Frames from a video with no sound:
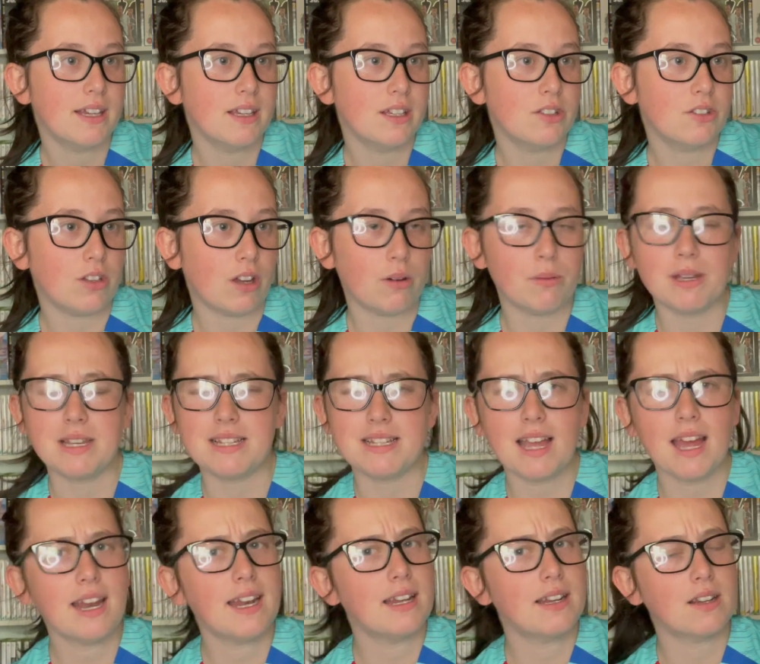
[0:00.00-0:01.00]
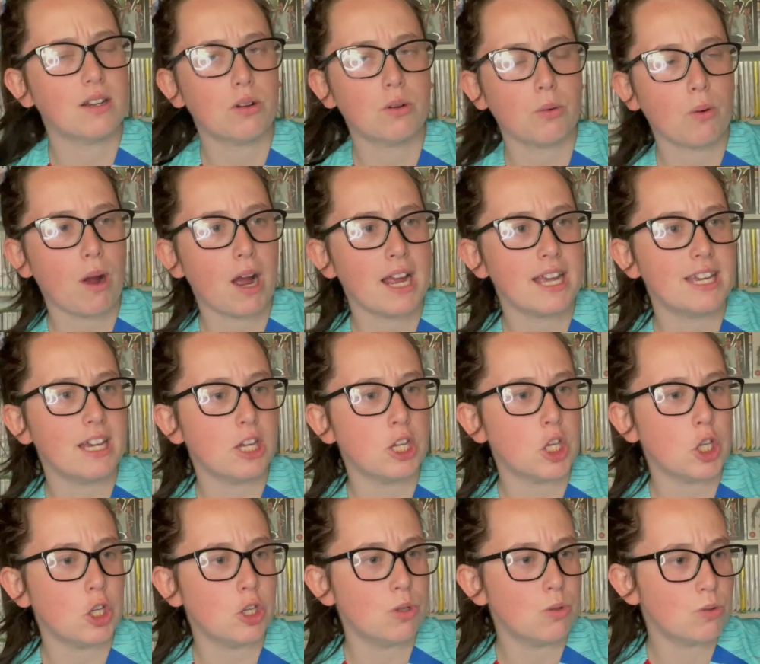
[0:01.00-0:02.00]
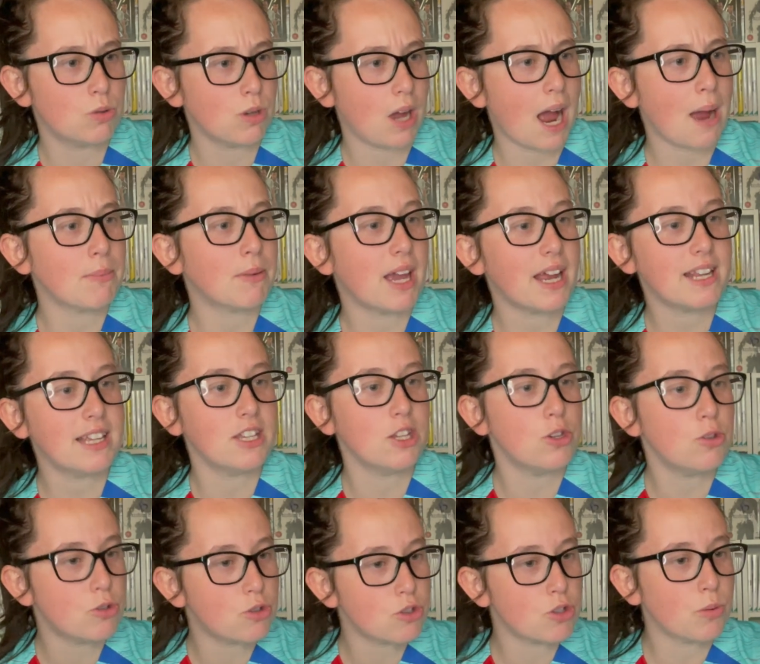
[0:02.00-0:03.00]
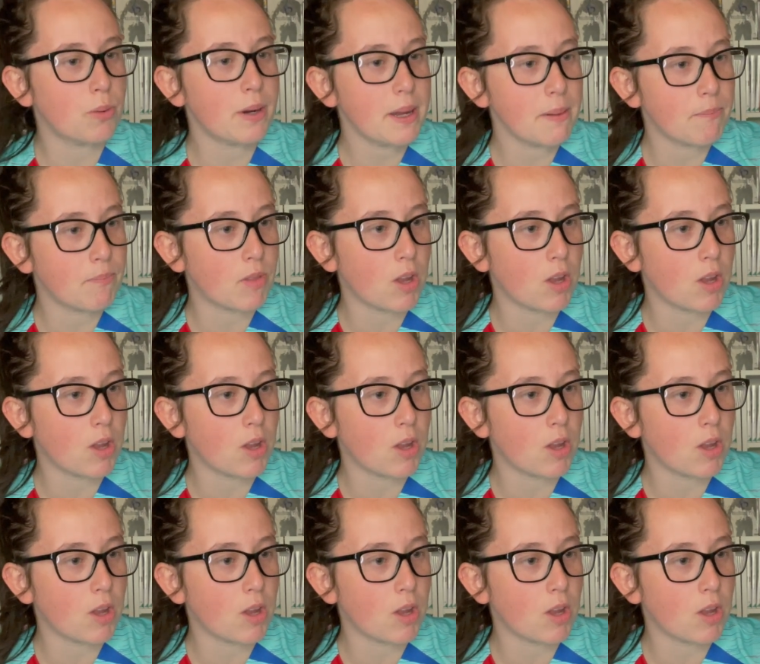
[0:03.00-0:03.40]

so it's getting I'm getting used to it,